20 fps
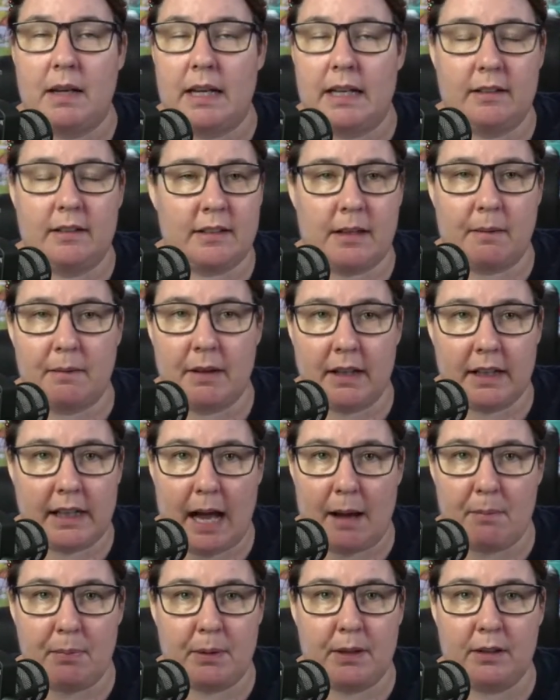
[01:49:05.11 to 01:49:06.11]
something will
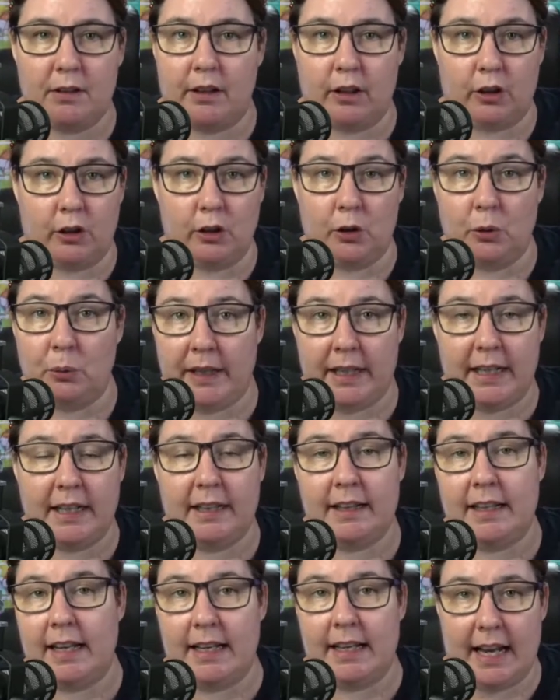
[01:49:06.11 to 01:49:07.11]
happen so that Louis can
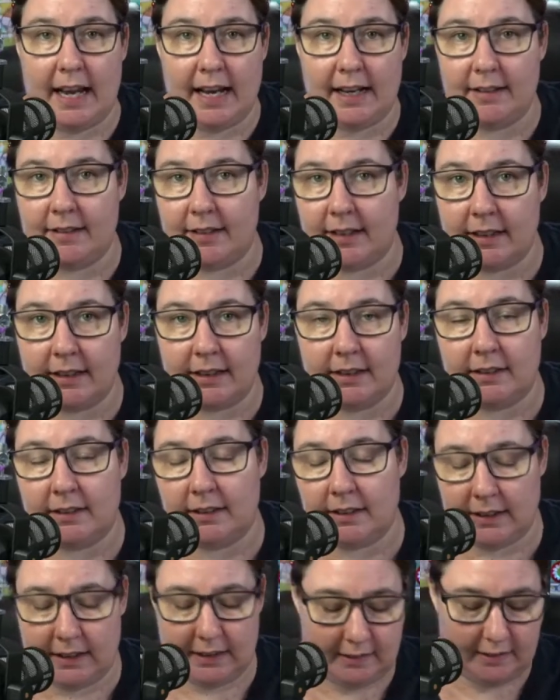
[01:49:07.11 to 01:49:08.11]
then enter.
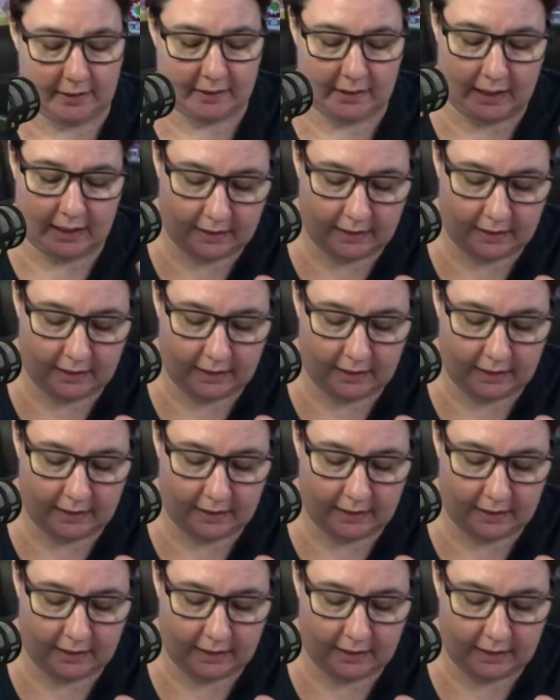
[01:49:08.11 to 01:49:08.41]
It's